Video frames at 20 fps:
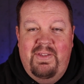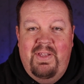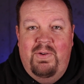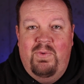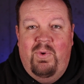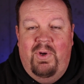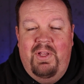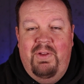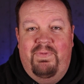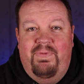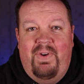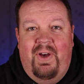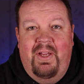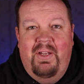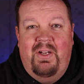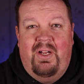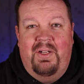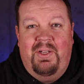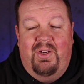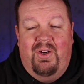than what you
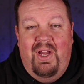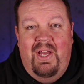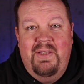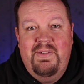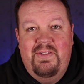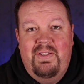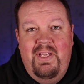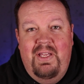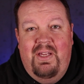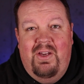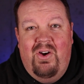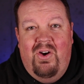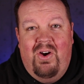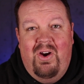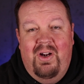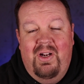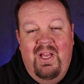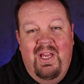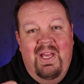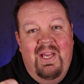find on your S D
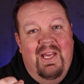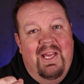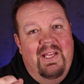card.